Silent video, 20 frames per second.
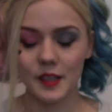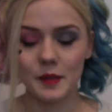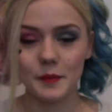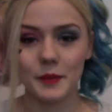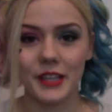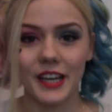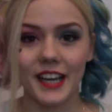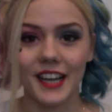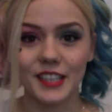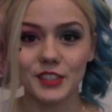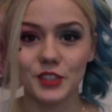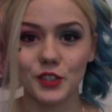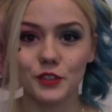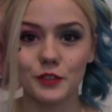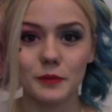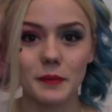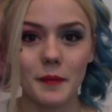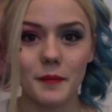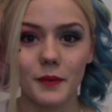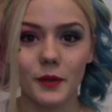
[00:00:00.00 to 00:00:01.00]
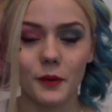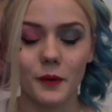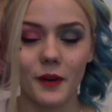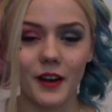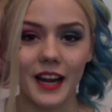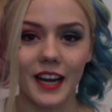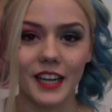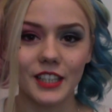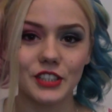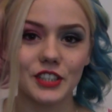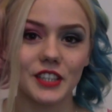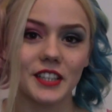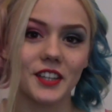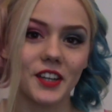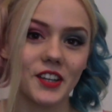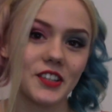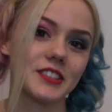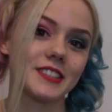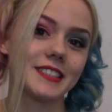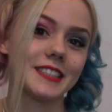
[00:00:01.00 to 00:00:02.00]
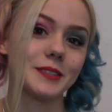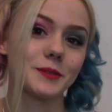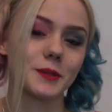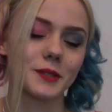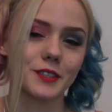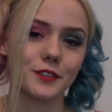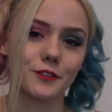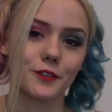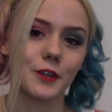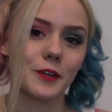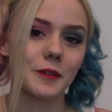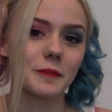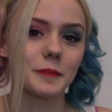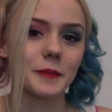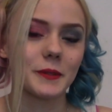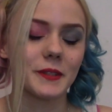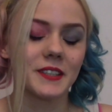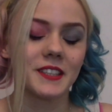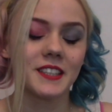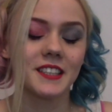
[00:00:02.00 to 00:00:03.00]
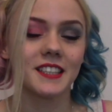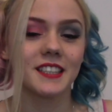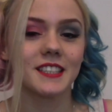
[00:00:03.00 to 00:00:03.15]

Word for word: But yeah, I don't remember where I actually got these ones from, but